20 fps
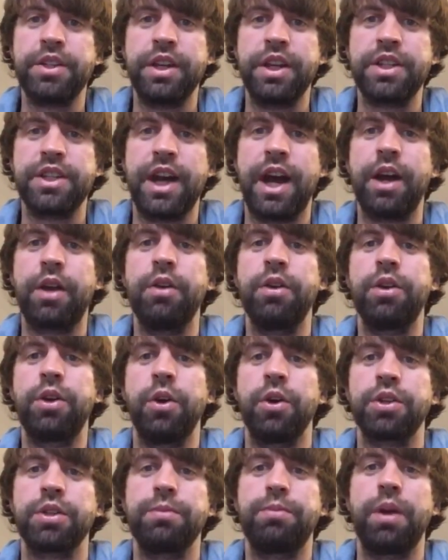in attack who can
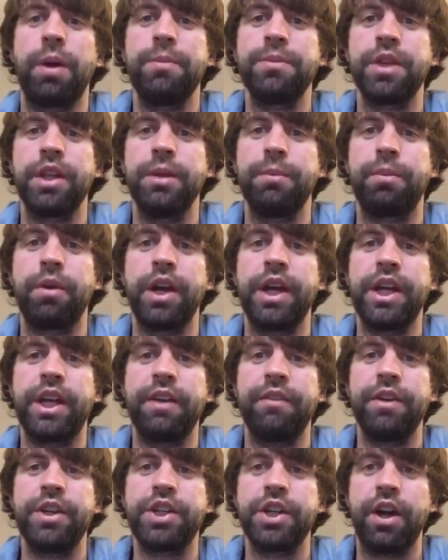cause them problems on the break,
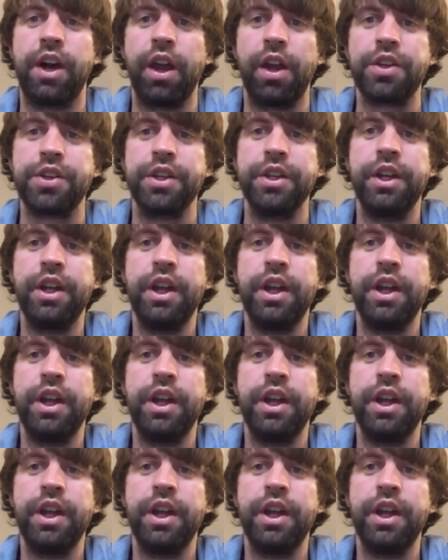and Richarlison